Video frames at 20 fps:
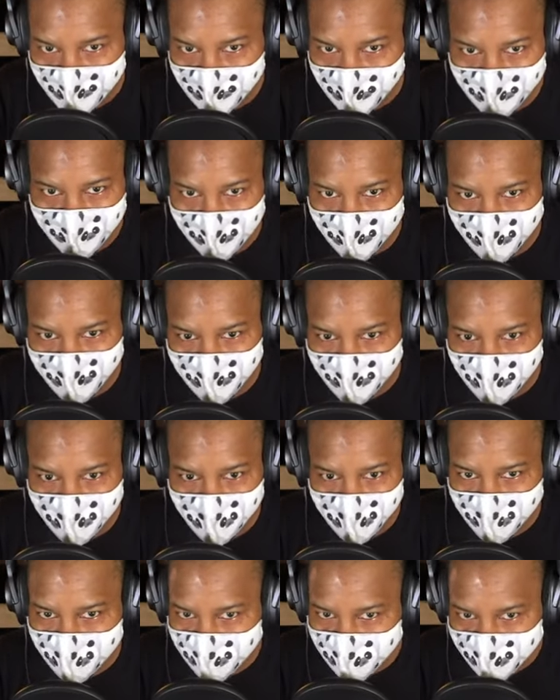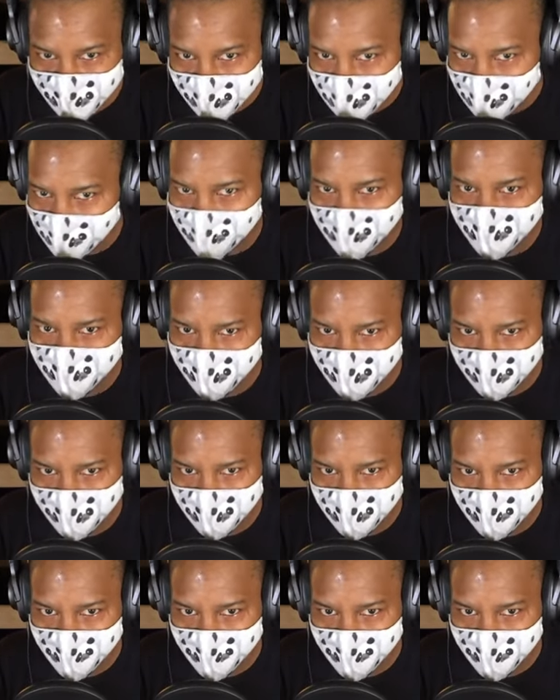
about who's behind me,